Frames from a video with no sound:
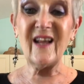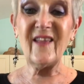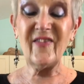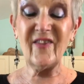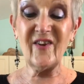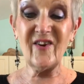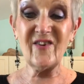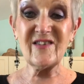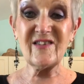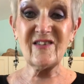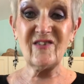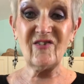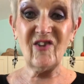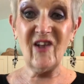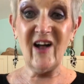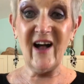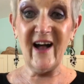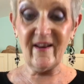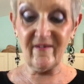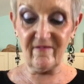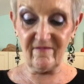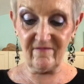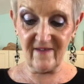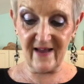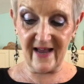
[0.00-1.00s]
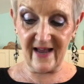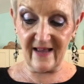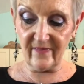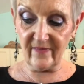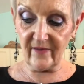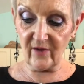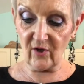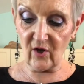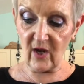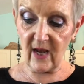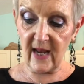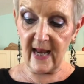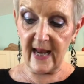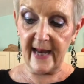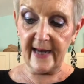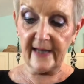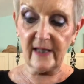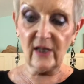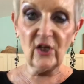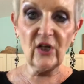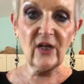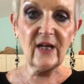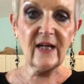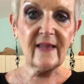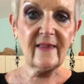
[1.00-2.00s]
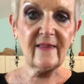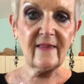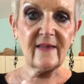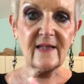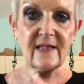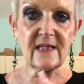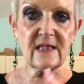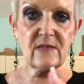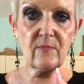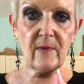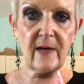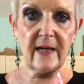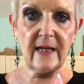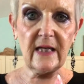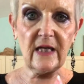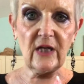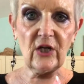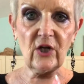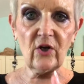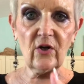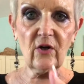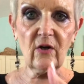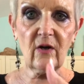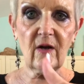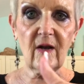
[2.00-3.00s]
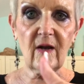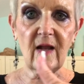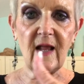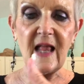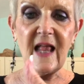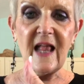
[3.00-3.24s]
There's a lot of fat in there. And look at this right here.